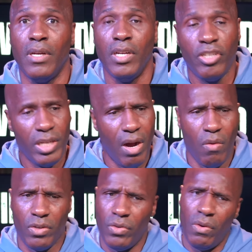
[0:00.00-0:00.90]
She
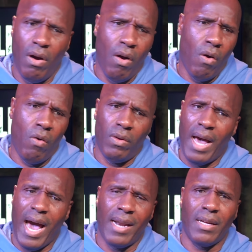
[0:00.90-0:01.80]
don't do a whole
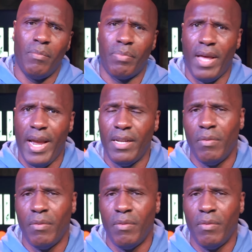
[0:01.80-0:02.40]
lot of complaining.